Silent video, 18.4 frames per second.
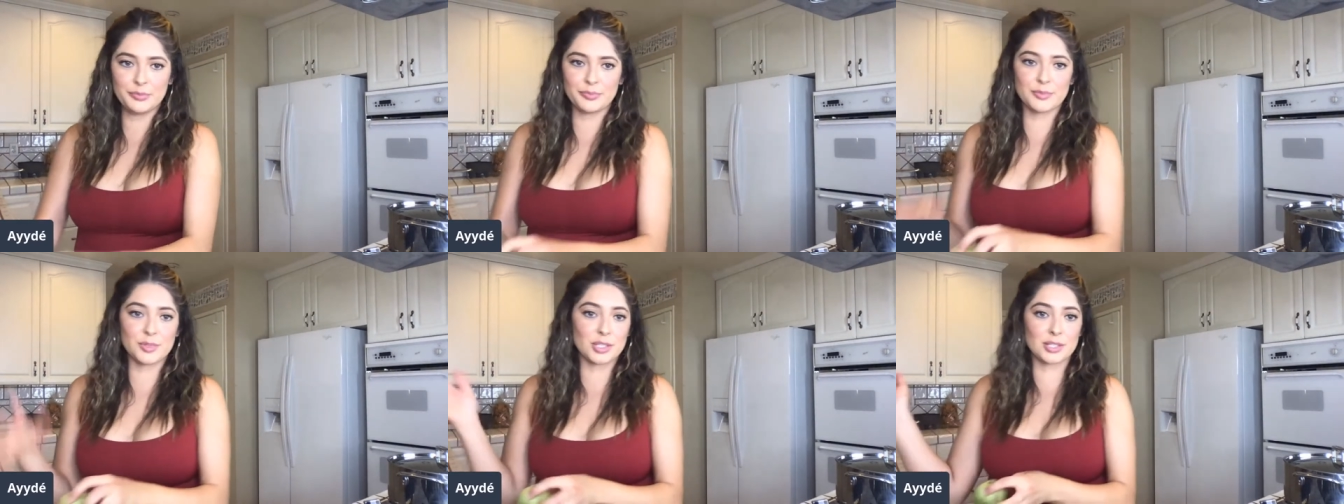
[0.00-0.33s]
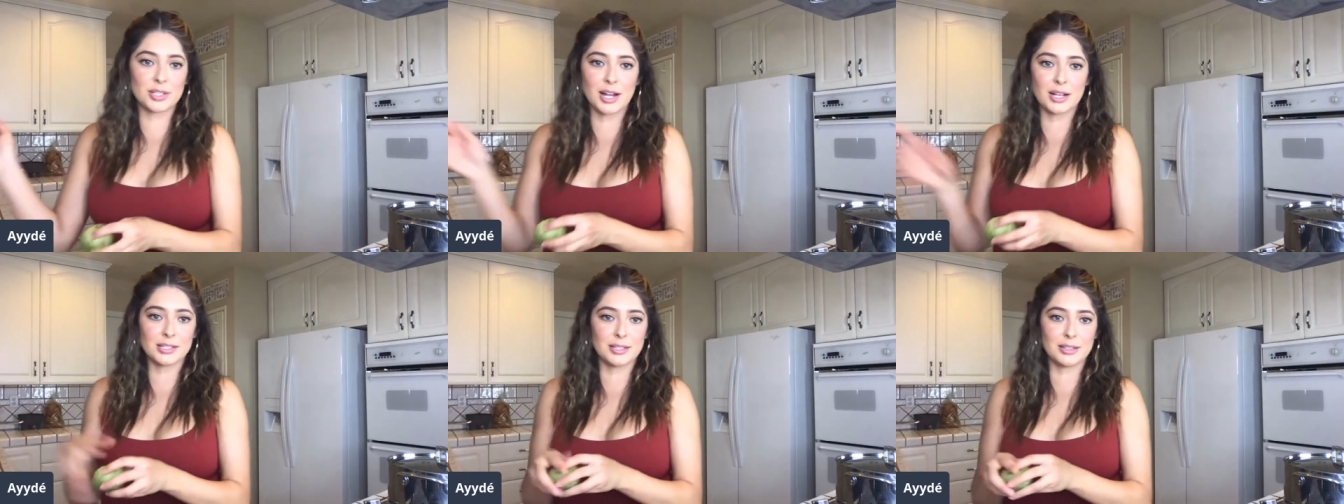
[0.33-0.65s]
I'm
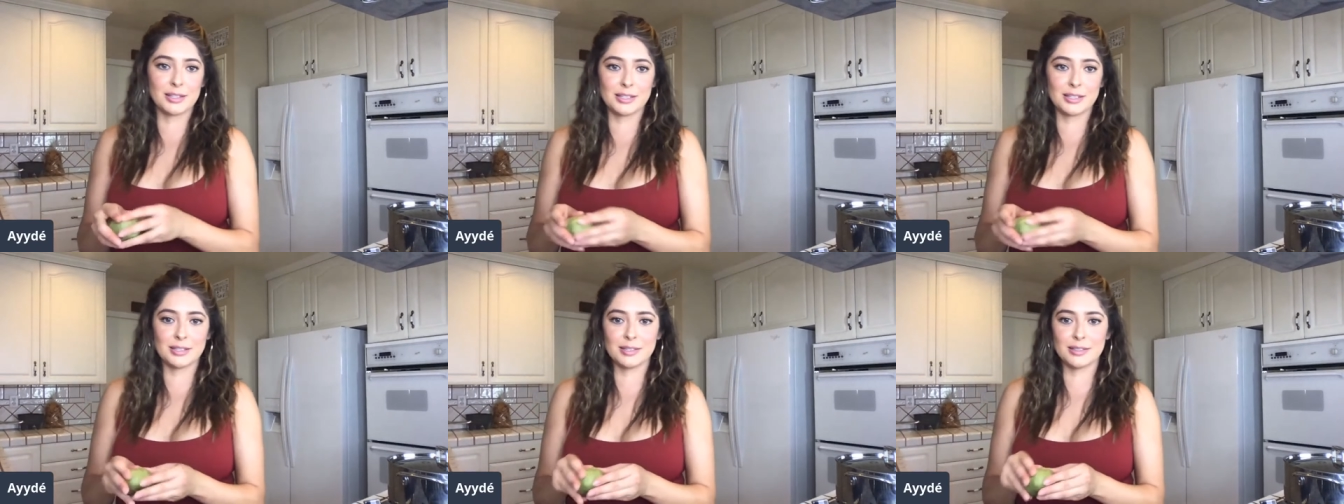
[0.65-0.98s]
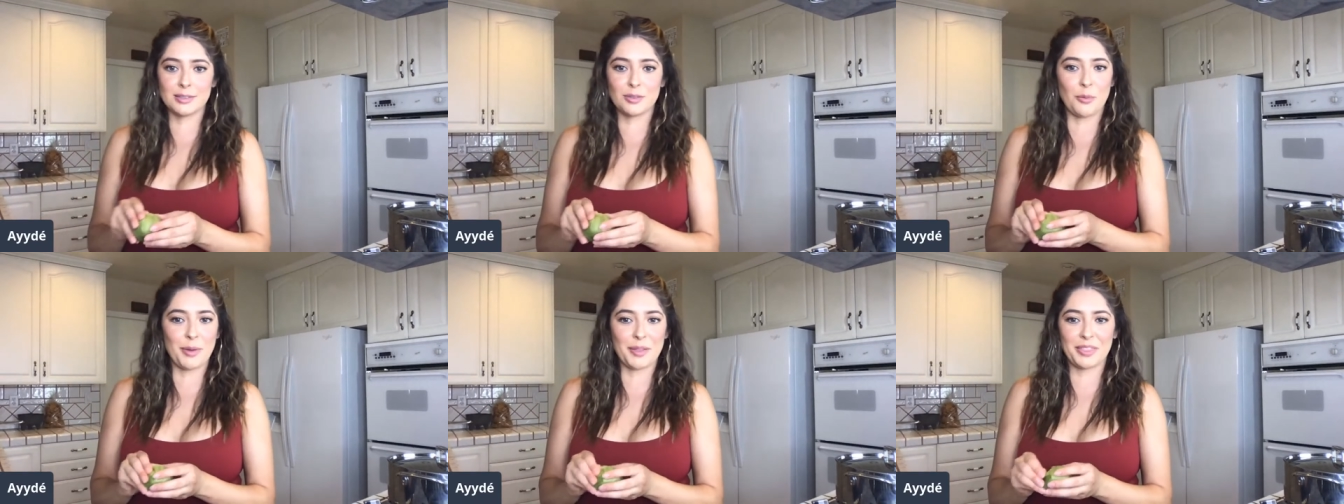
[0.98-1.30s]
just tossing these
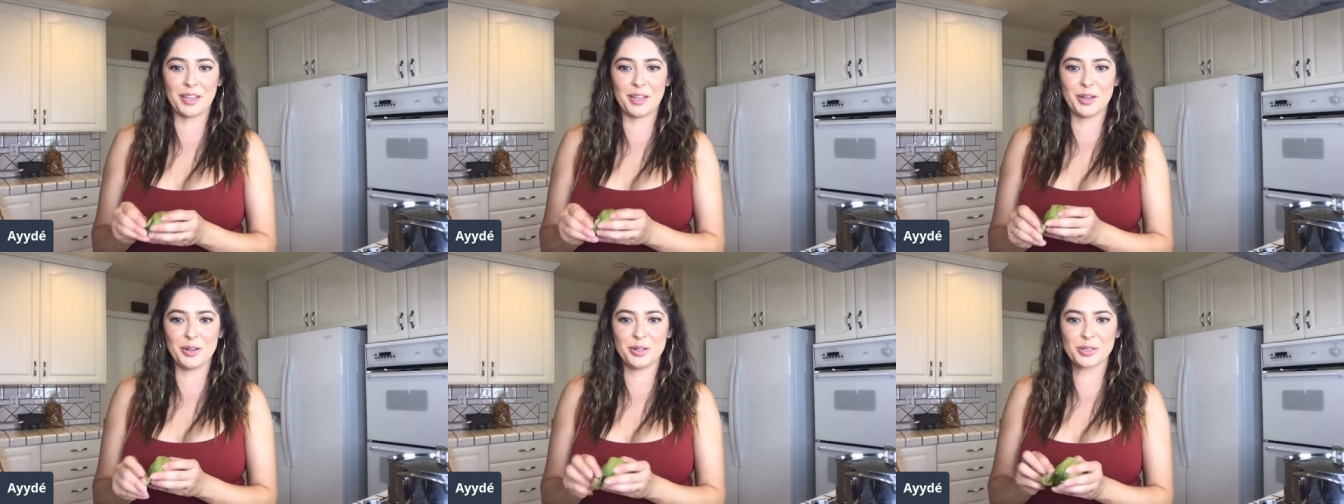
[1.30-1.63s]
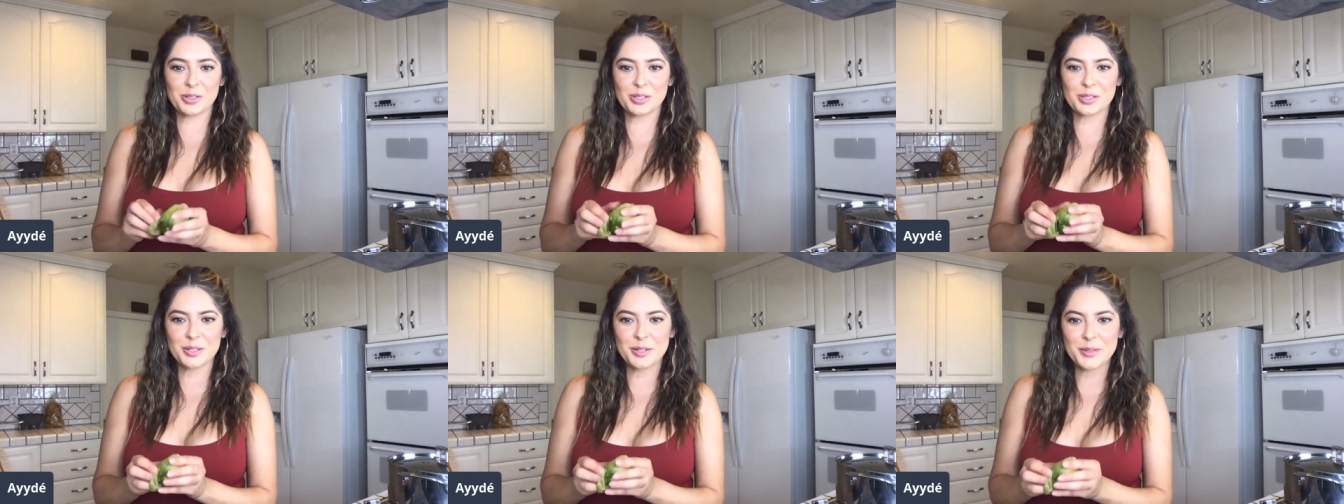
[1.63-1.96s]

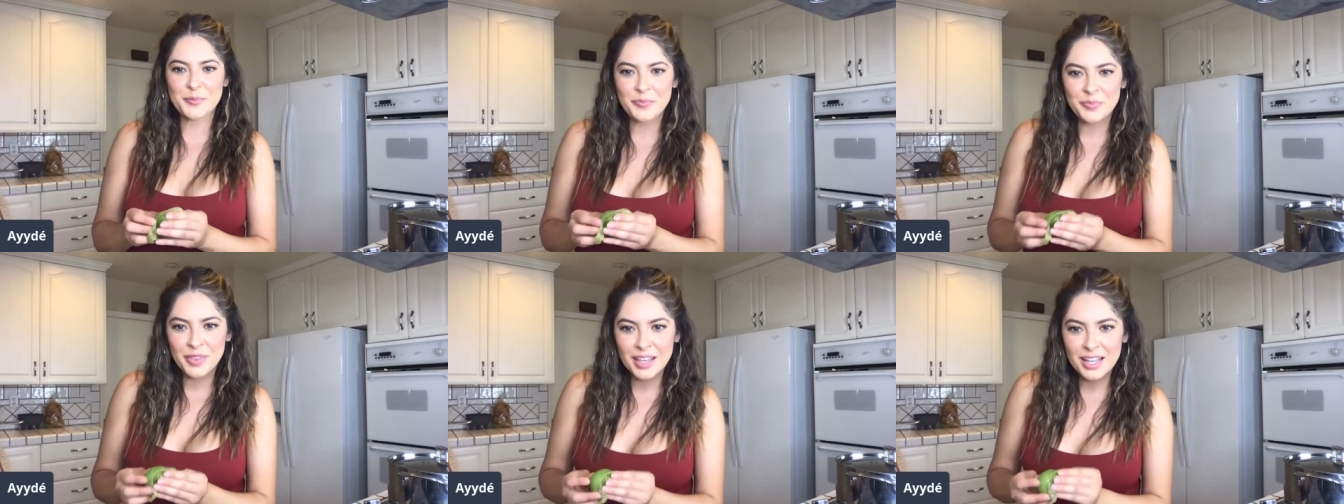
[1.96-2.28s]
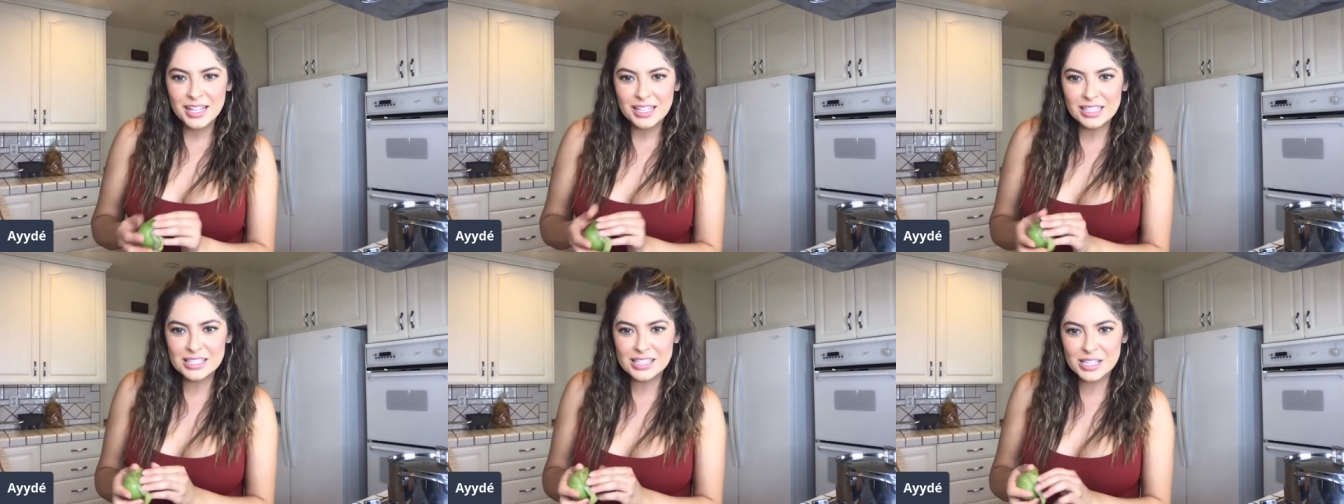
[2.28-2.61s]
tomatillos.
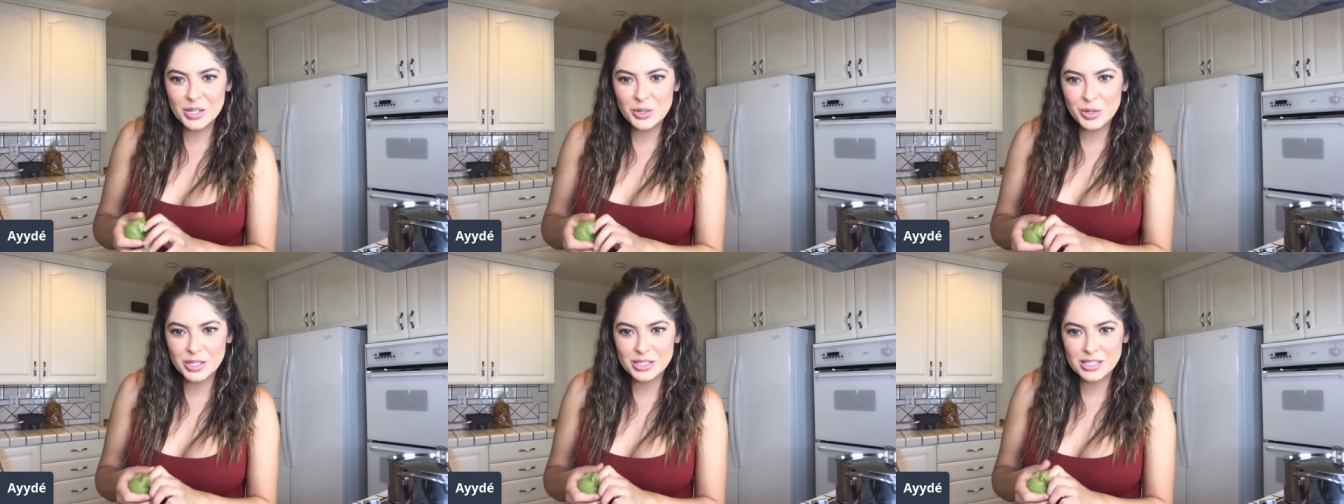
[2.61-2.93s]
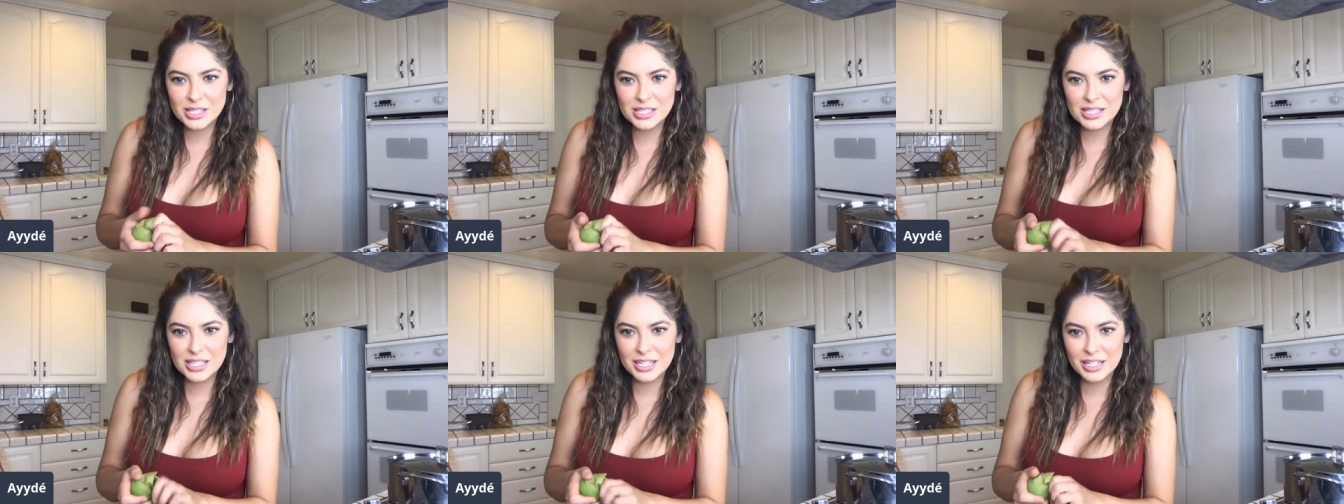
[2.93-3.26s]
Let's see who
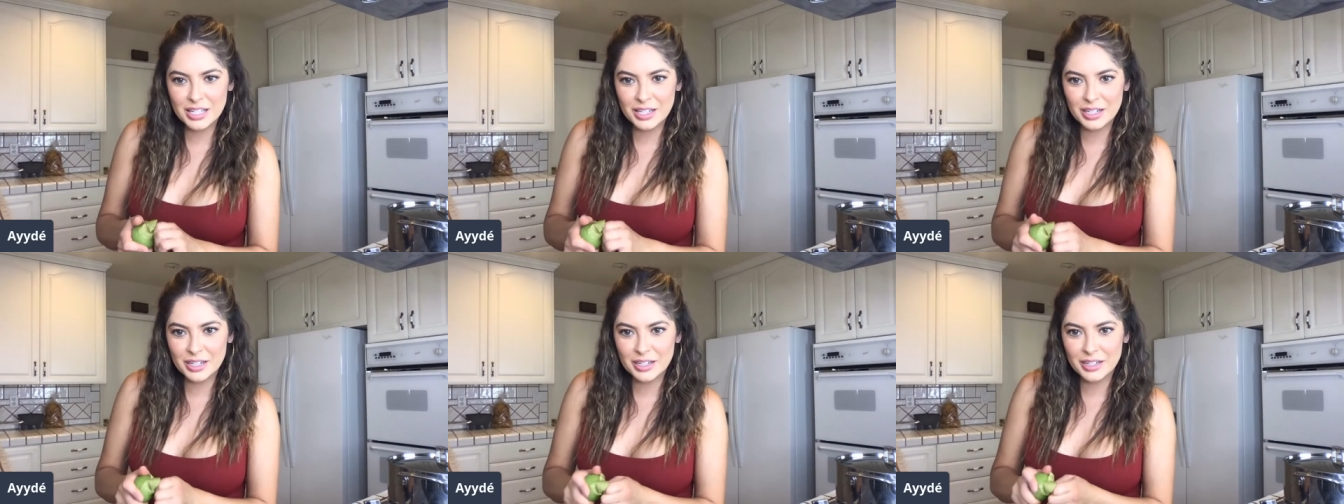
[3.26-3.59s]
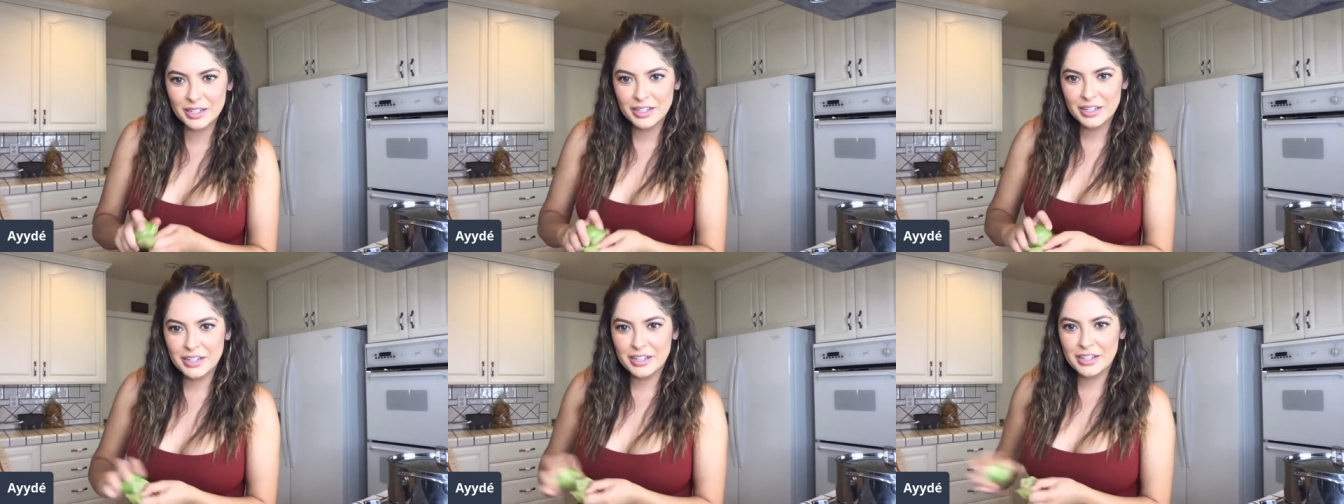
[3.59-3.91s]
else is in
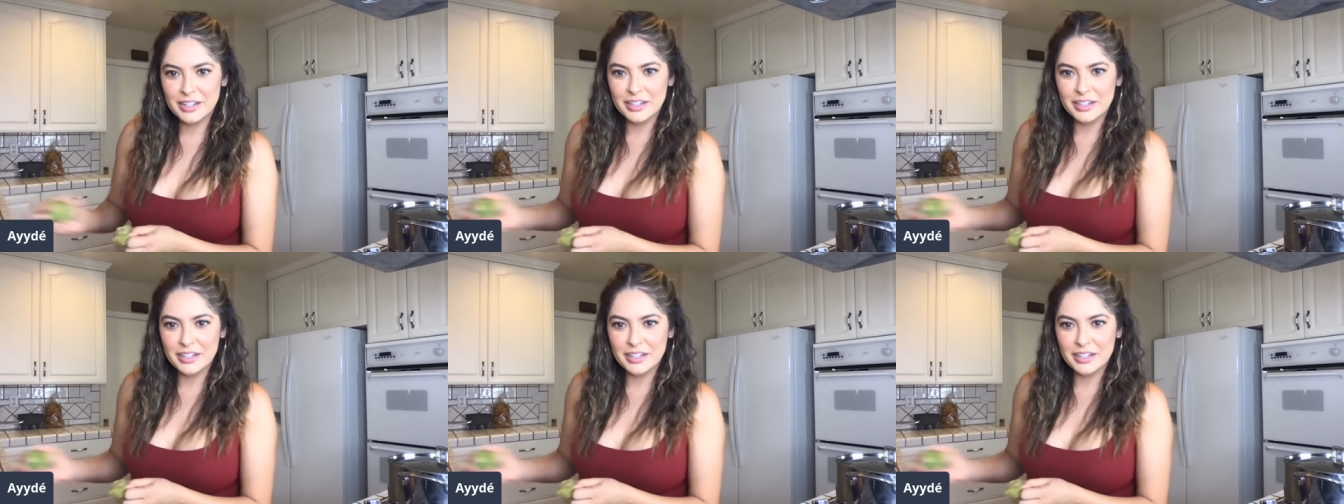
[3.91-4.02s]
here.